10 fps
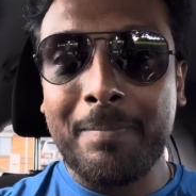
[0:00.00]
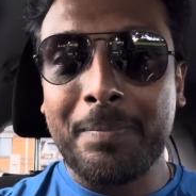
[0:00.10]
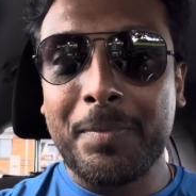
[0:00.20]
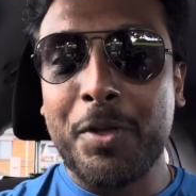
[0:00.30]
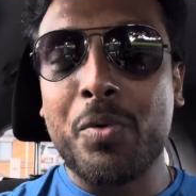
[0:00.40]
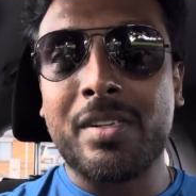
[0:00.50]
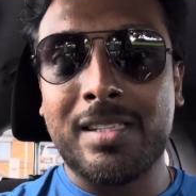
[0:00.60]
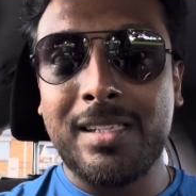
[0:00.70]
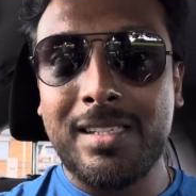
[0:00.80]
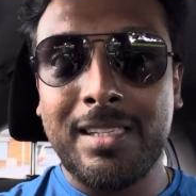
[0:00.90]
your
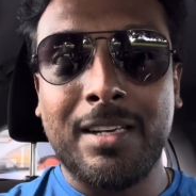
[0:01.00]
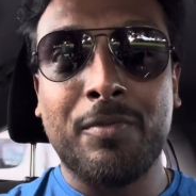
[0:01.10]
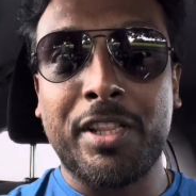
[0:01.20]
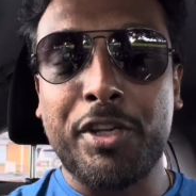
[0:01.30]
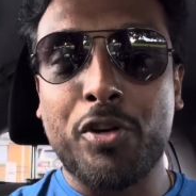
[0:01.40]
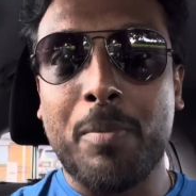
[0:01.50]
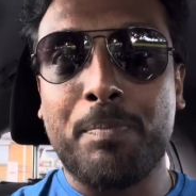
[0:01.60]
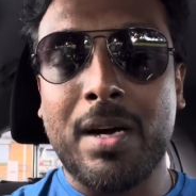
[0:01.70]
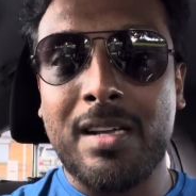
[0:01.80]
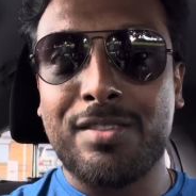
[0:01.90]
result, whether you are
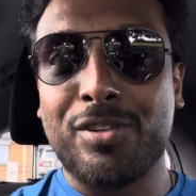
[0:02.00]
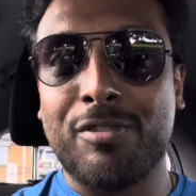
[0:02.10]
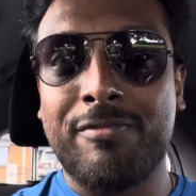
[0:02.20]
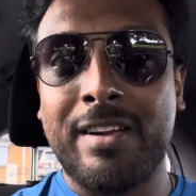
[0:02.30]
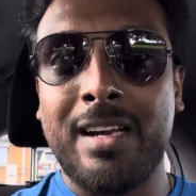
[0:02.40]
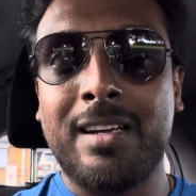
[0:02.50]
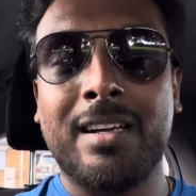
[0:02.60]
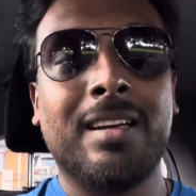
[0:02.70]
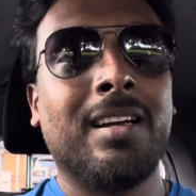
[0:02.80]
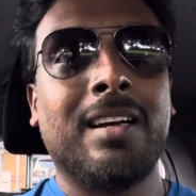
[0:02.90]
passed or failed
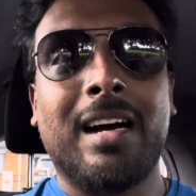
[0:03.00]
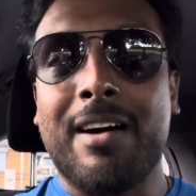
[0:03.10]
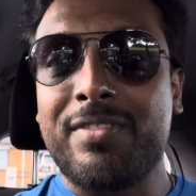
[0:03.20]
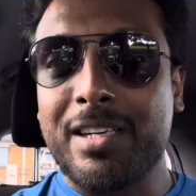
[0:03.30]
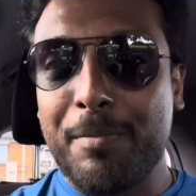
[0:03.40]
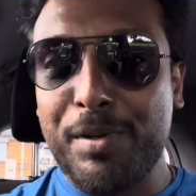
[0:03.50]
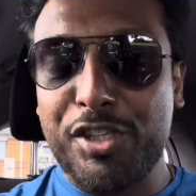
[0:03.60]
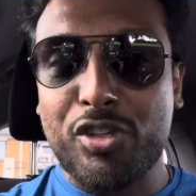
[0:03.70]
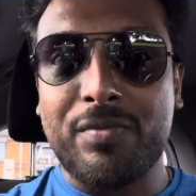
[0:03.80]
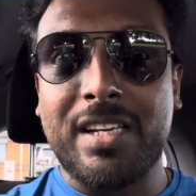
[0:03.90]
after
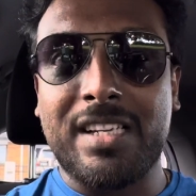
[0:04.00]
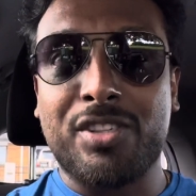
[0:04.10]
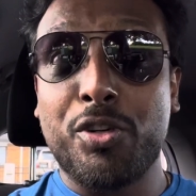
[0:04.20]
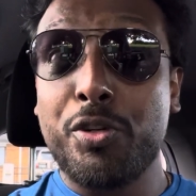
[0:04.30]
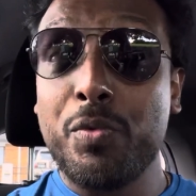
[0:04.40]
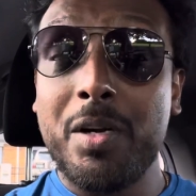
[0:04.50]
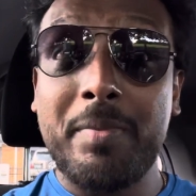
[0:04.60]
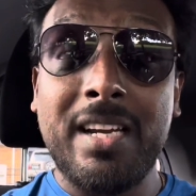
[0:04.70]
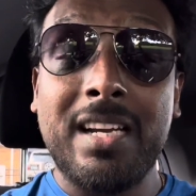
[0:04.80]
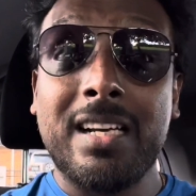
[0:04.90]
completion of the test. So you will
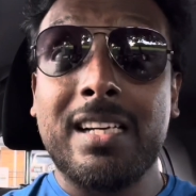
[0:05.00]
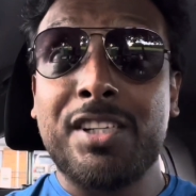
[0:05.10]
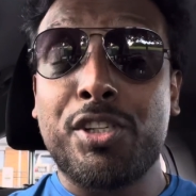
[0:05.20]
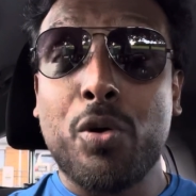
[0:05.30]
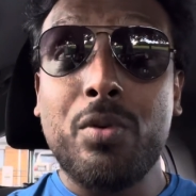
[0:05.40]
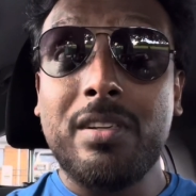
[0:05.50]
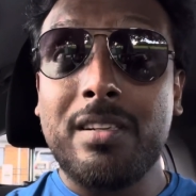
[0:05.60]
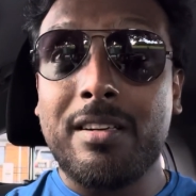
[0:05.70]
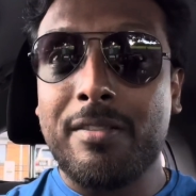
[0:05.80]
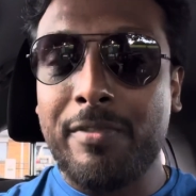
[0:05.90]
be shown
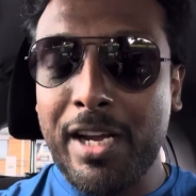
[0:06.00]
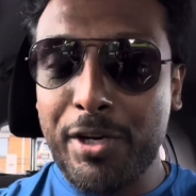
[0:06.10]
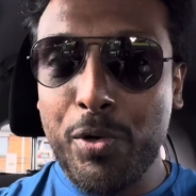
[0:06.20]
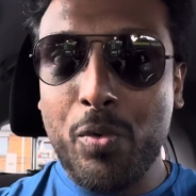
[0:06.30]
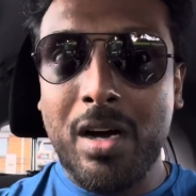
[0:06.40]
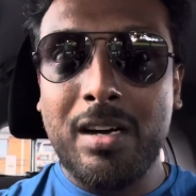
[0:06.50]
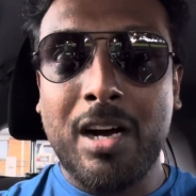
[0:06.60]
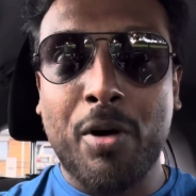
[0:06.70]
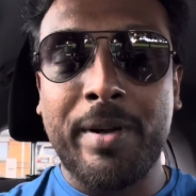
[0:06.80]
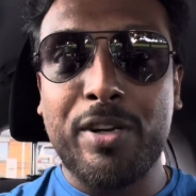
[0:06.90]
where you are, how
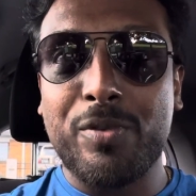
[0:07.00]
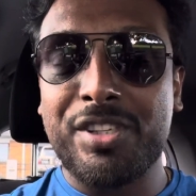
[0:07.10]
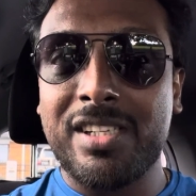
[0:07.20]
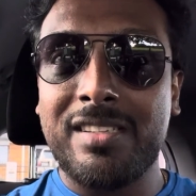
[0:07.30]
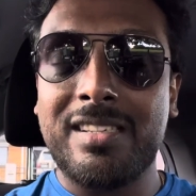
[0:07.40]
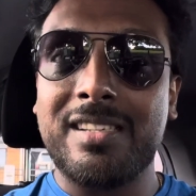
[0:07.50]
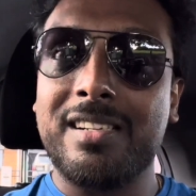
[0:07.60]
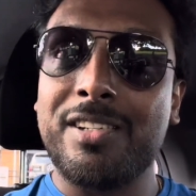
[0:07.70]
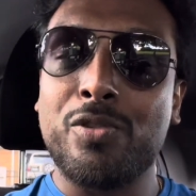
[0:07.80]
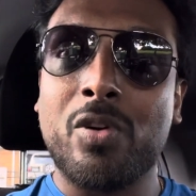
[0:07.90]
many questions
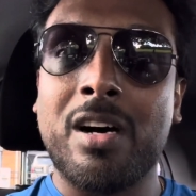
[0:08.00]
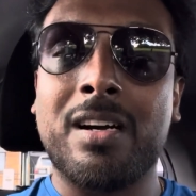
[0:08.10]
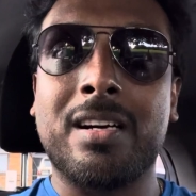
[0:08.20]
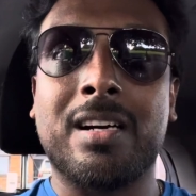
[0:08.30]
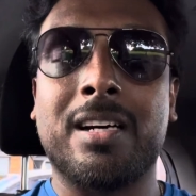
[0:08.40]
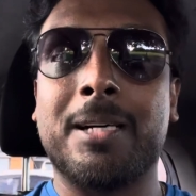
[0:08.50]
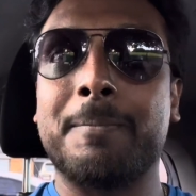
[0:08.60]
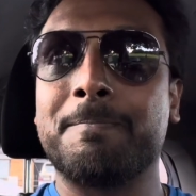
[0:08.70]
you are